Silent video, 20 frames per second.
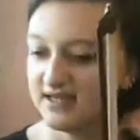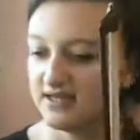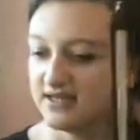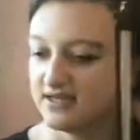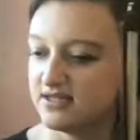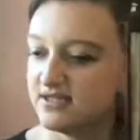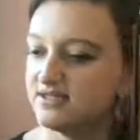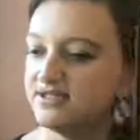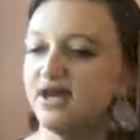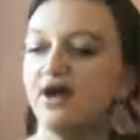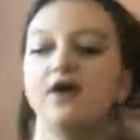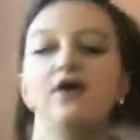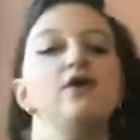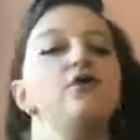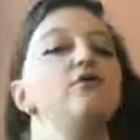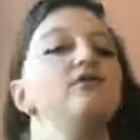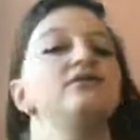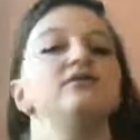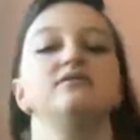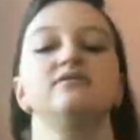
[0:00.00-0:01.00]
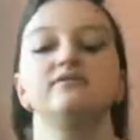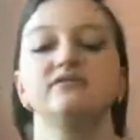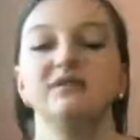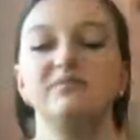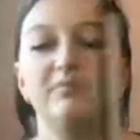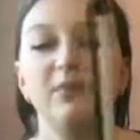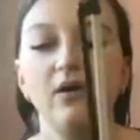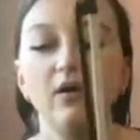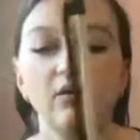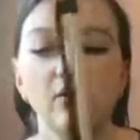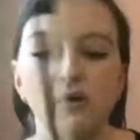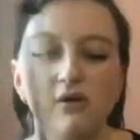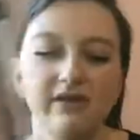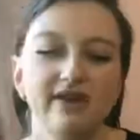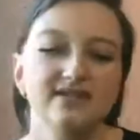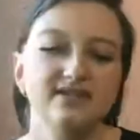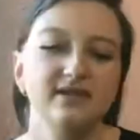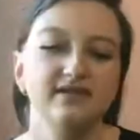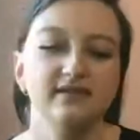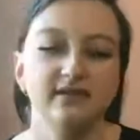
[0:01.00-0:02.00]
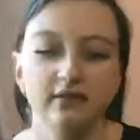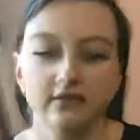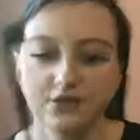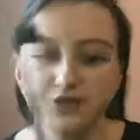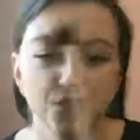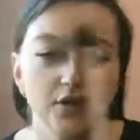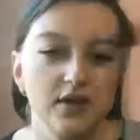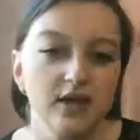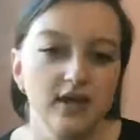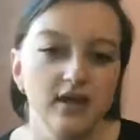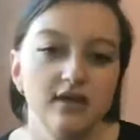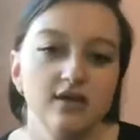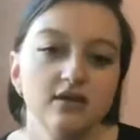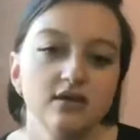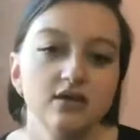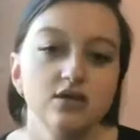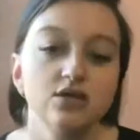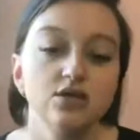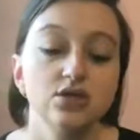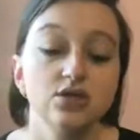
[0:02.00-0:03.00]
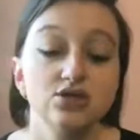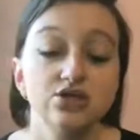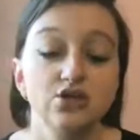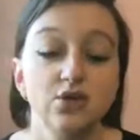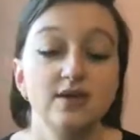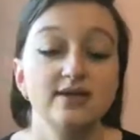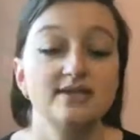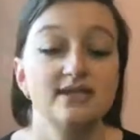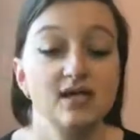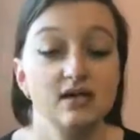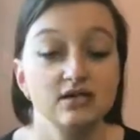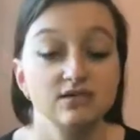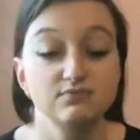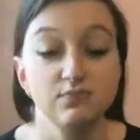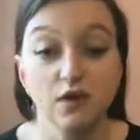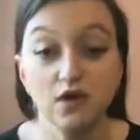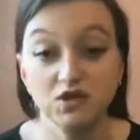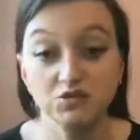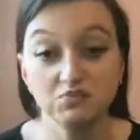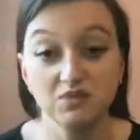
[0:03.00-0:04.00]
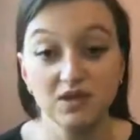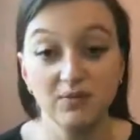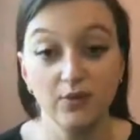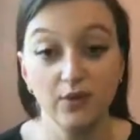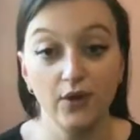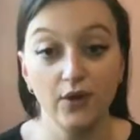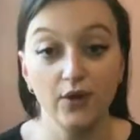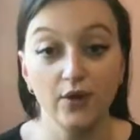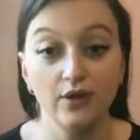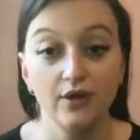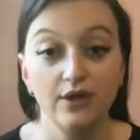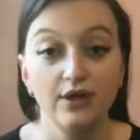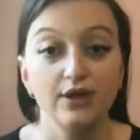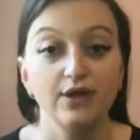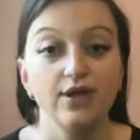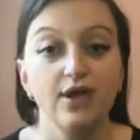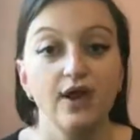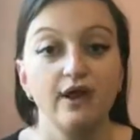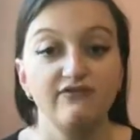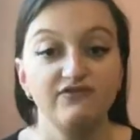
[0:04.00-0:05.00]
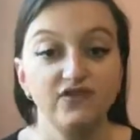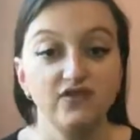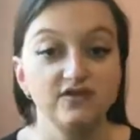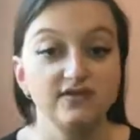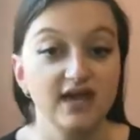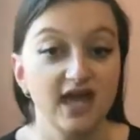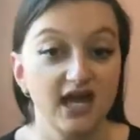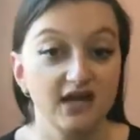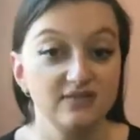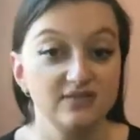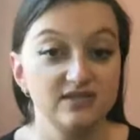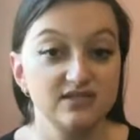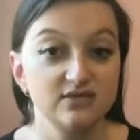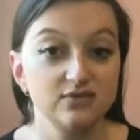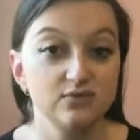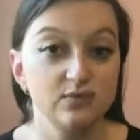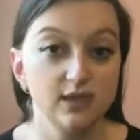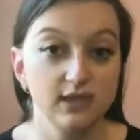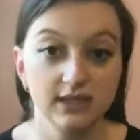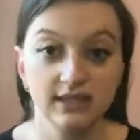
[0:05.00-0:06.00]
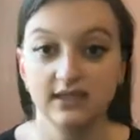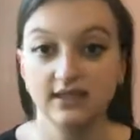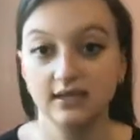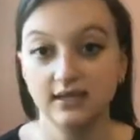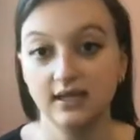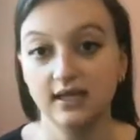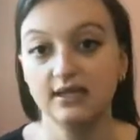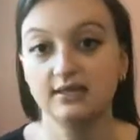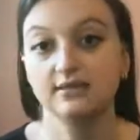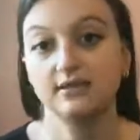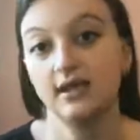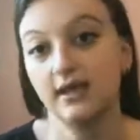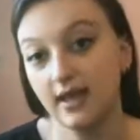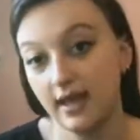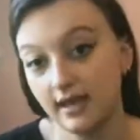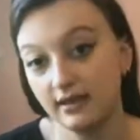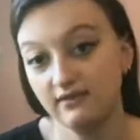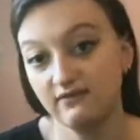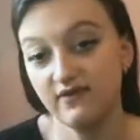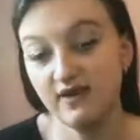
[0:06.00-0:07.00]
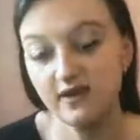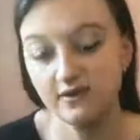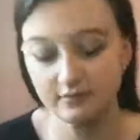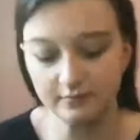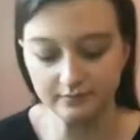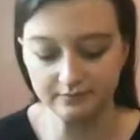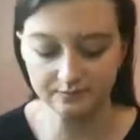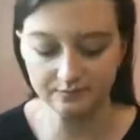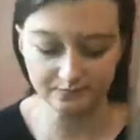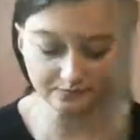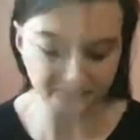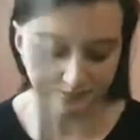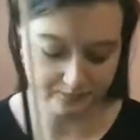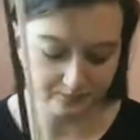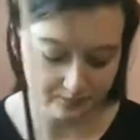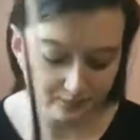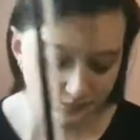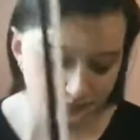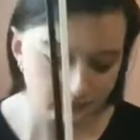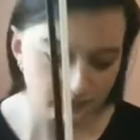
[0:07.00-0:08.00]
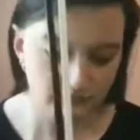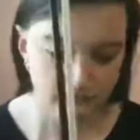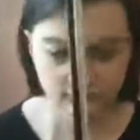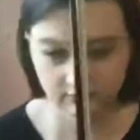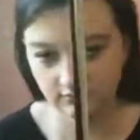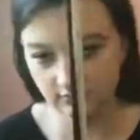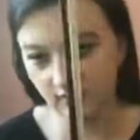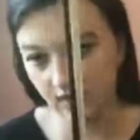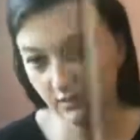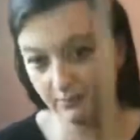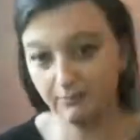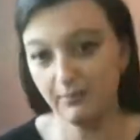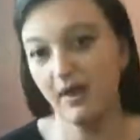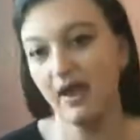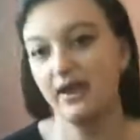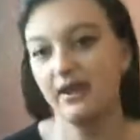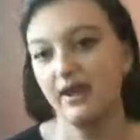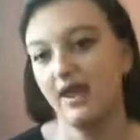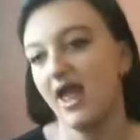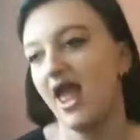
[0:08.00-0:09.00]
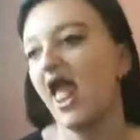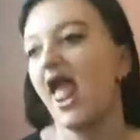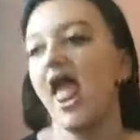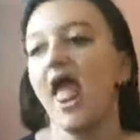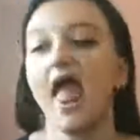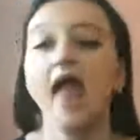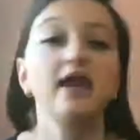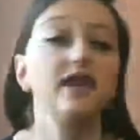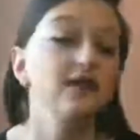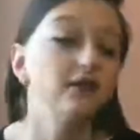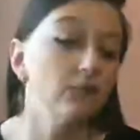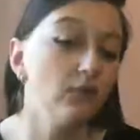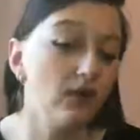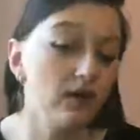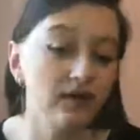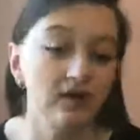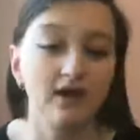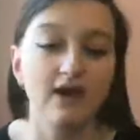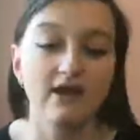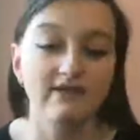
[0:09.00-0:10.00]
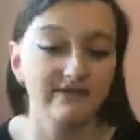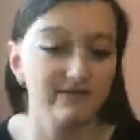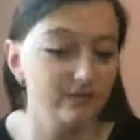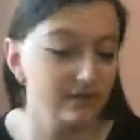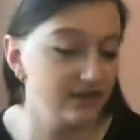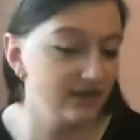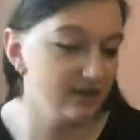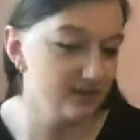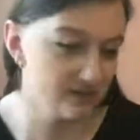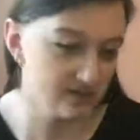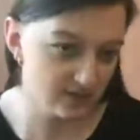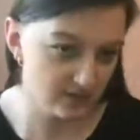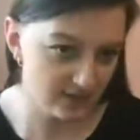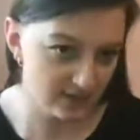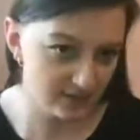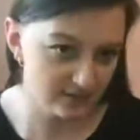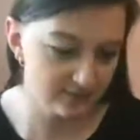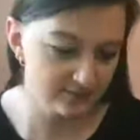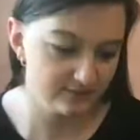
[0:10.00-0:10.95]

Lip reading: So the bow hold is a little tricky. So it takes most people a few times to really get the hang of it. But anyone and everyone can do it.